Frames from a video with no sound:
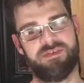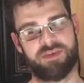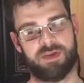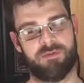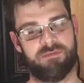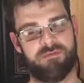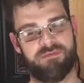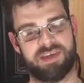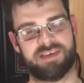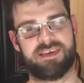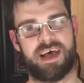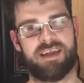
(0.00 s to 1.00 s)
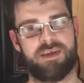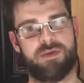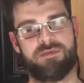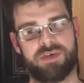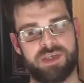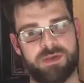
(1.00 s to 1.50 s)
So, fun side
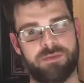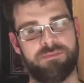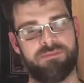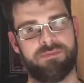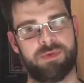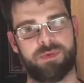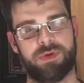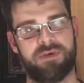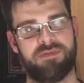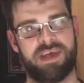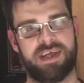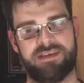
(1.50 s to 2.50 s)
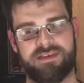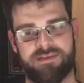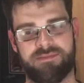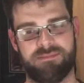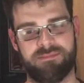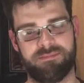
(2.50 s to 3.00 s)
note for you Naruto fans
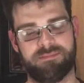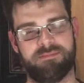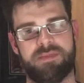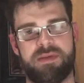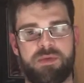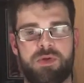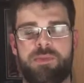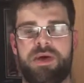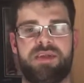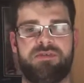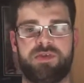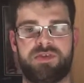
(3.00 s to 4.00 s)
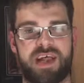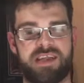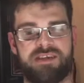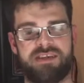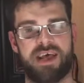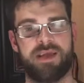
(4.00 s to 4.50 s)
and people who might have used
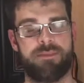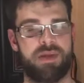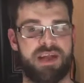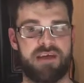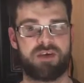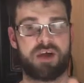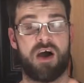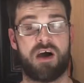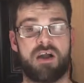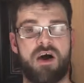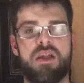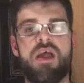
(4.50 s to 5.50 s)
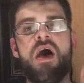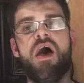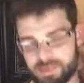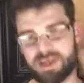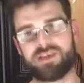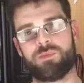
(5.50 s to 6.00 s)
that site but never caught on.
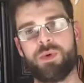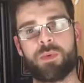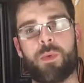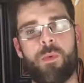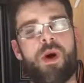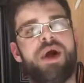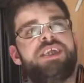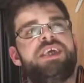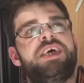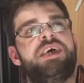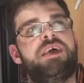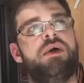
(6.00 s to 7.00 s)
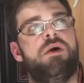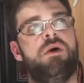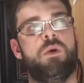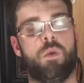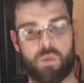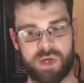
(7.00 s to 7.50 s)
Yes, we were watching
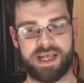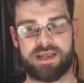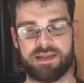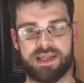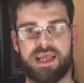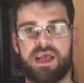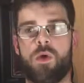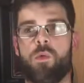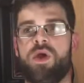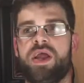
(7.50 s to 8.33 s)
weekly.